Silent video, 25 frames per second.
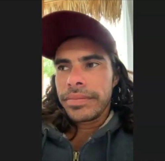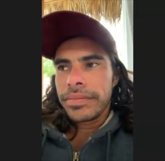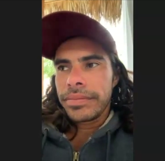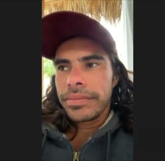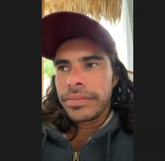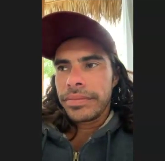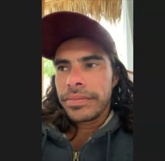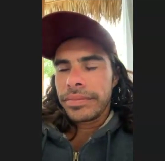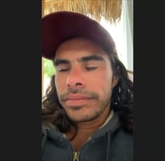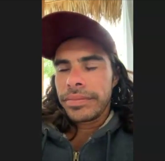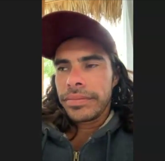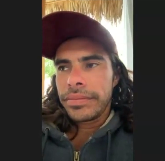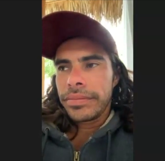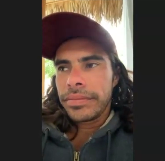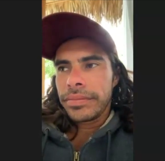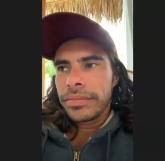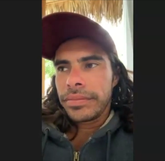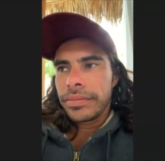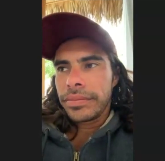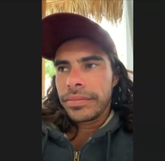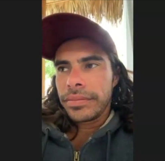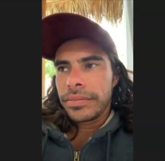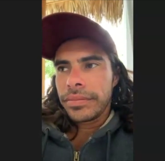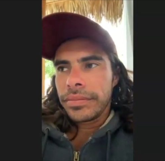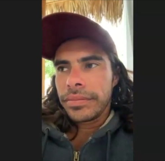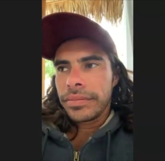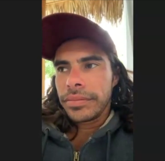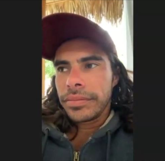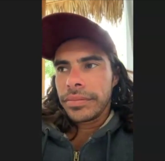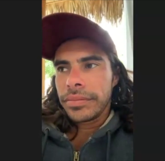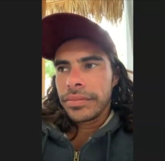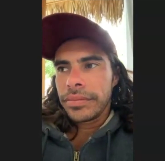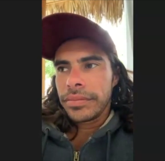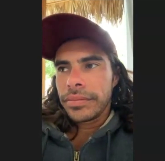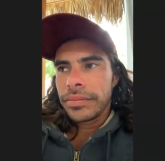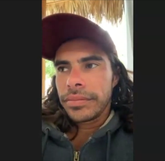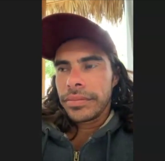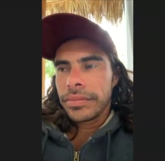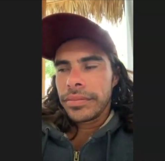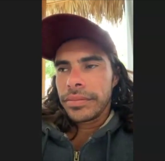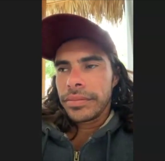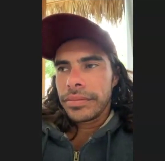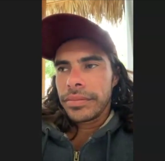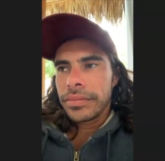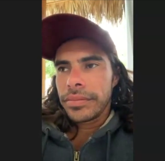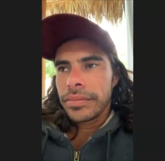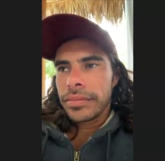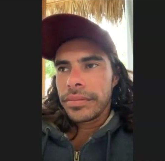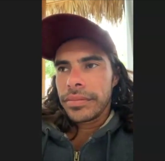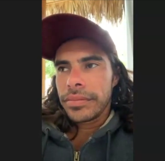
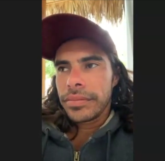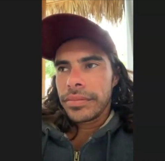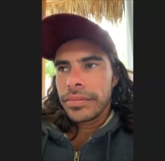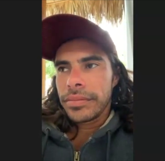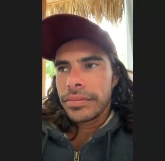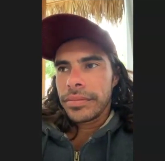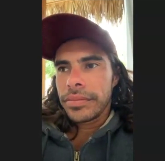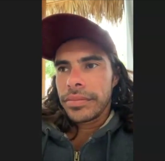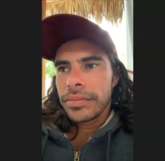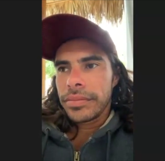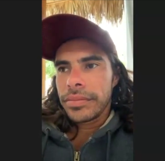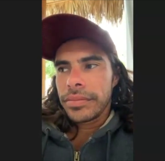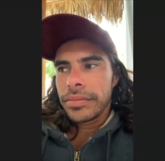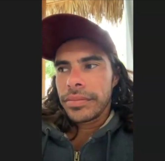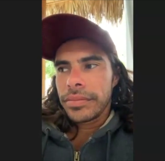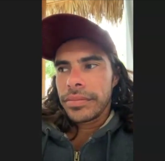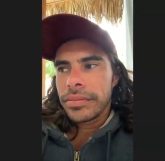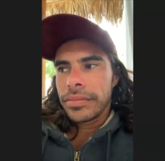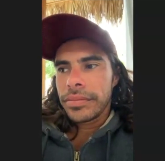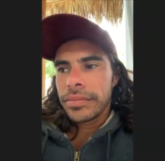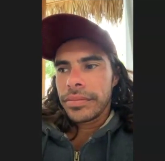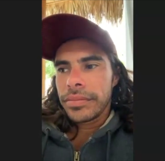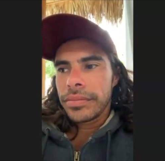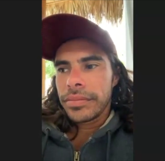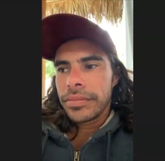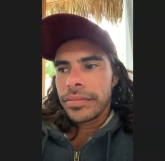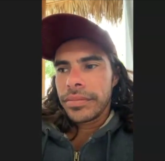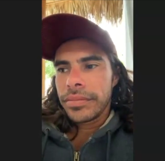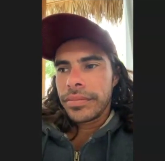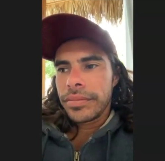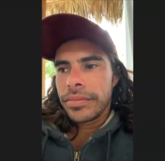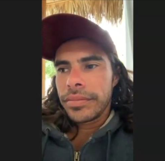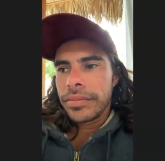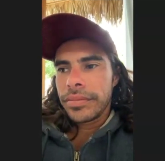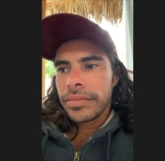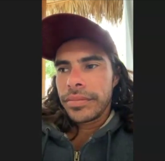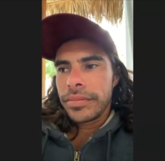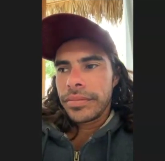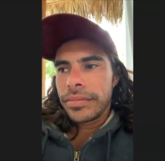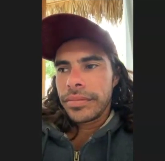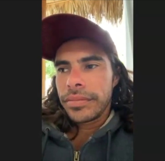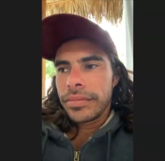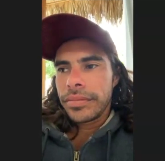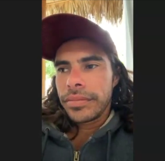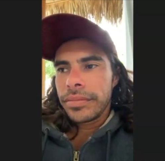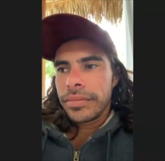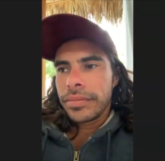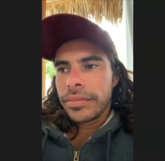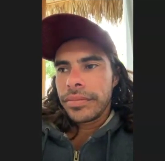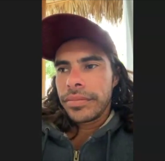
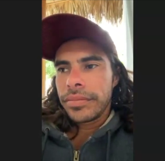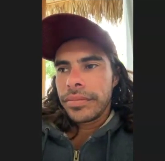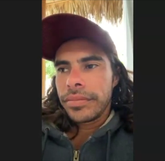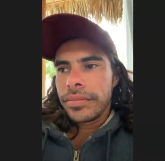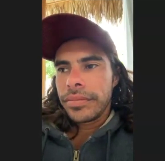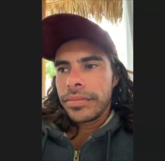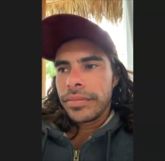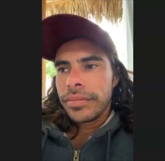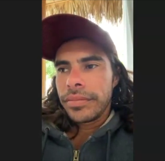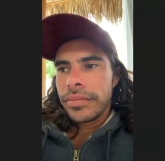(silence)